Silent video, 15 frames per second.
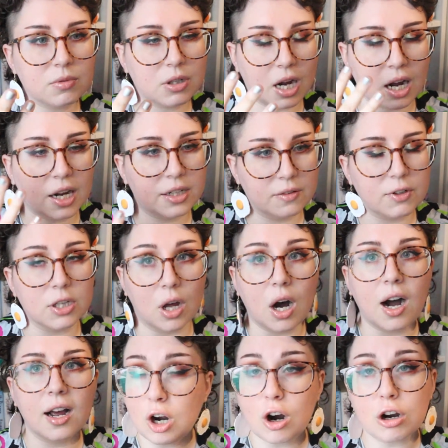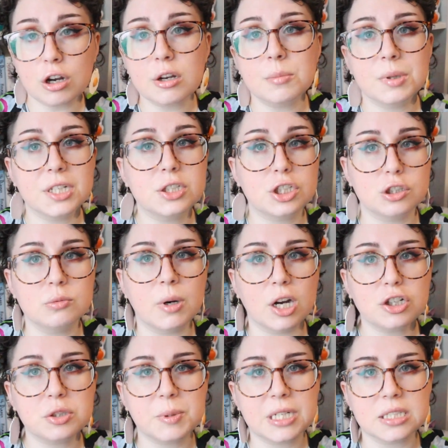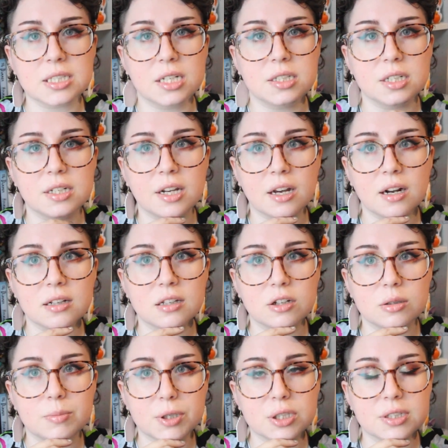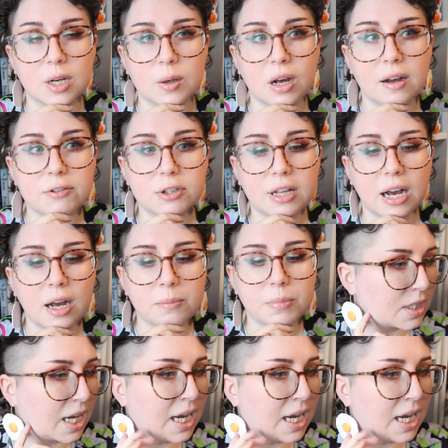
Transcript: kind of a lot, arguably too much, because I did get a little burnt out after that.